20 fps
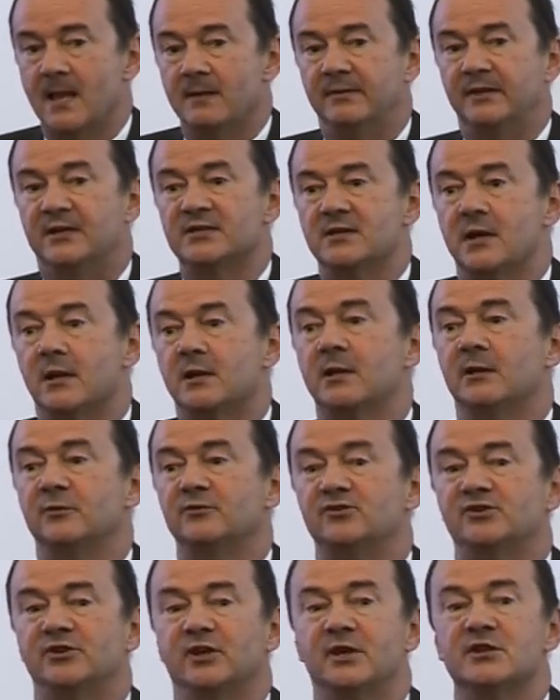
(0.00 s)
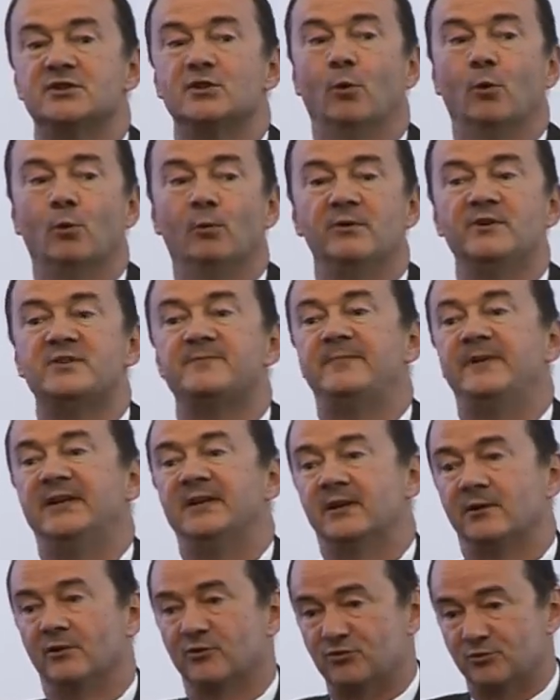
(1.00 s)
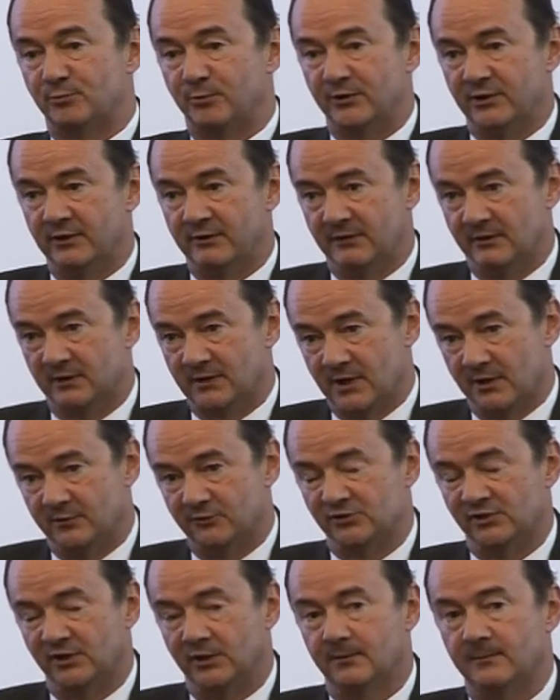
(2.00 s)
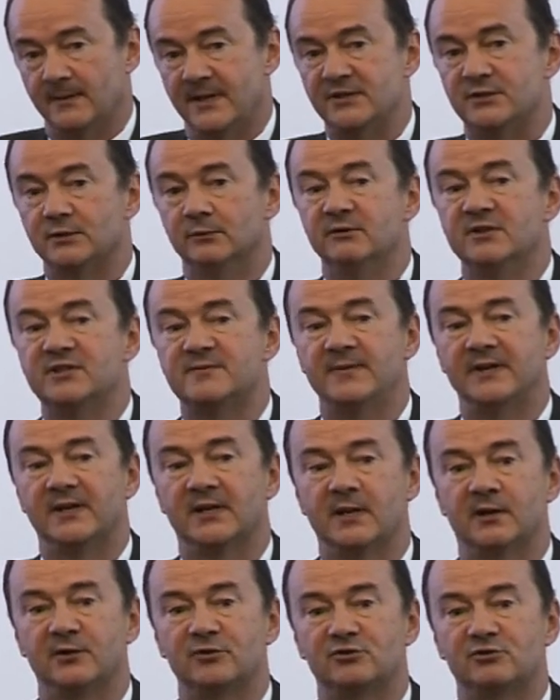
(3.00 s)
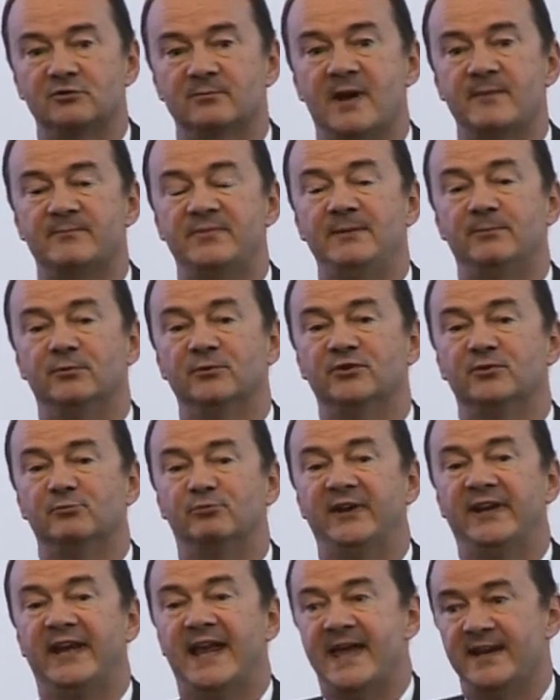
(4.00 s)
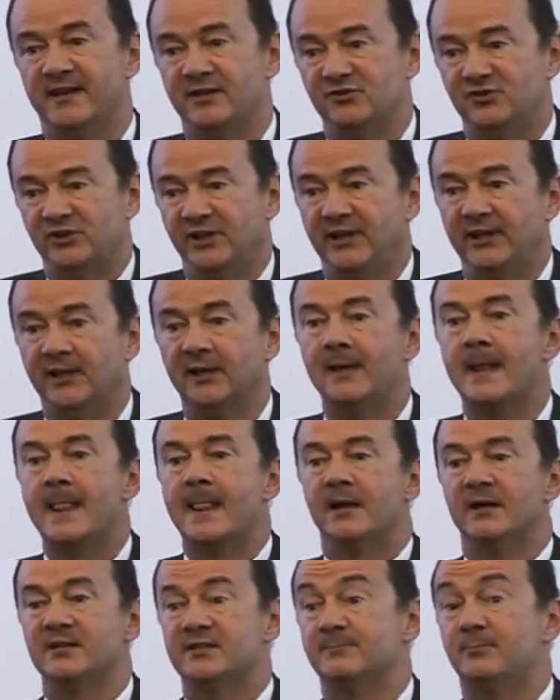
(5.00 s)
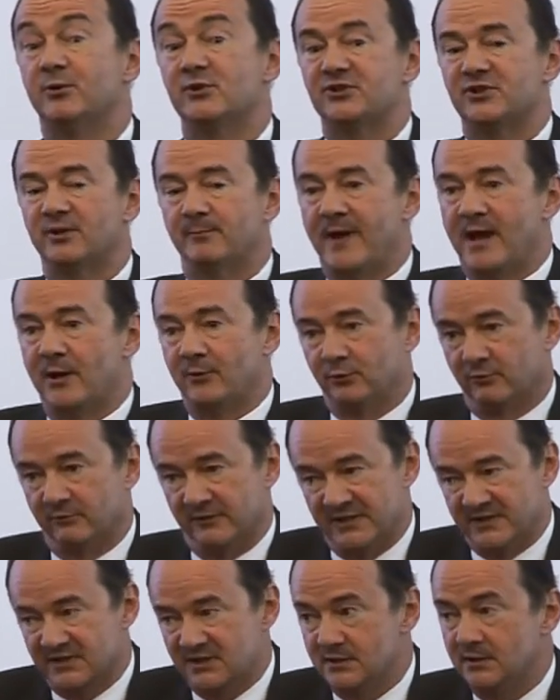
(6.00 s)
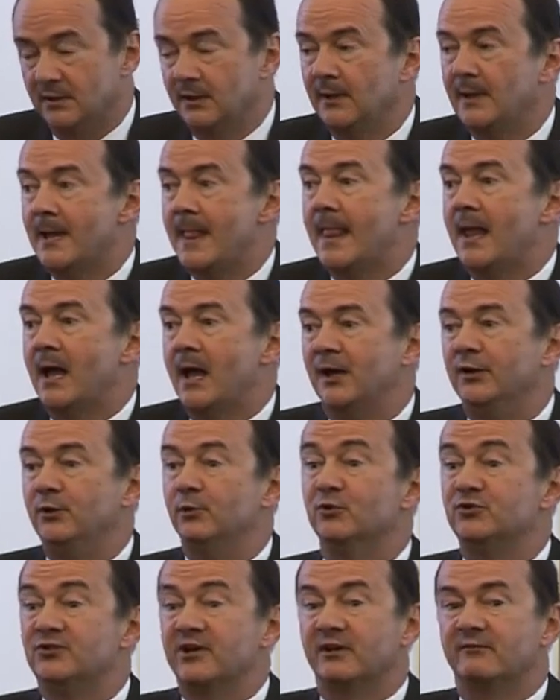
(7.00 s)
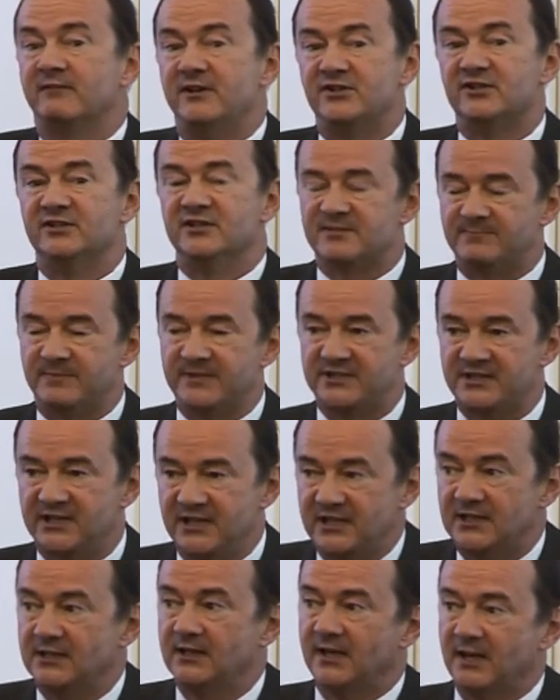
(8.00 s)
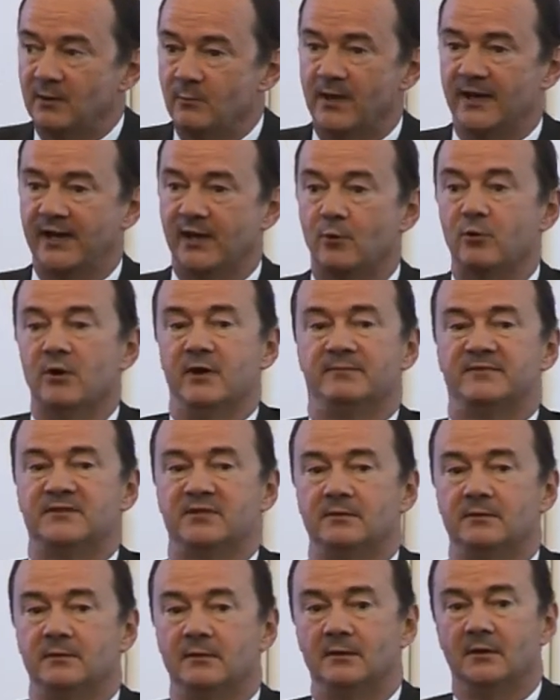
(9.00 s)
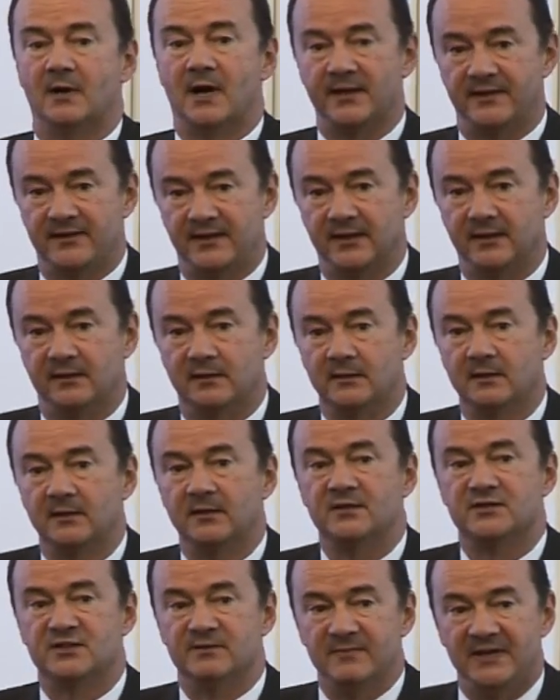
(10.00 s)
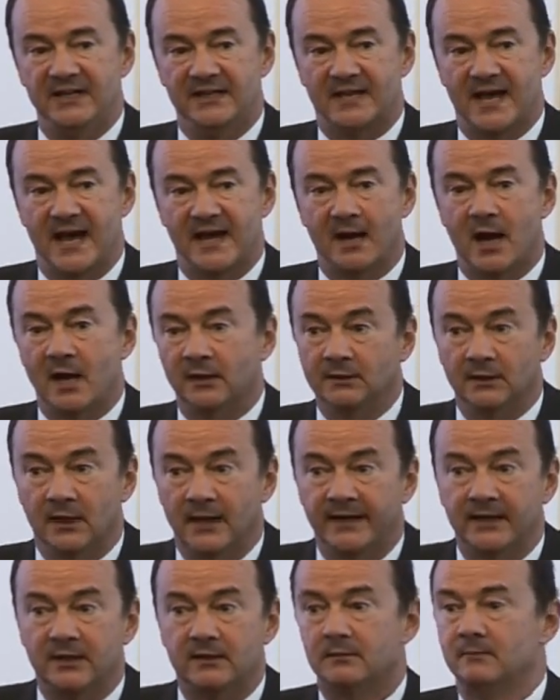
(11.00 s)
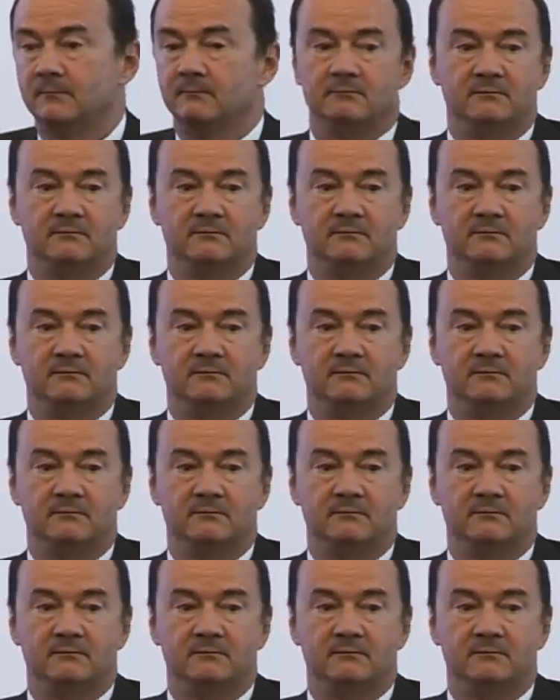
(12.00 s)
because our culture has always been an entrepreneurial culture. It's always been a culture about people to bring energy and to push the boundaries. And your generation is particularly well equipped, I think, to meet that, unlike,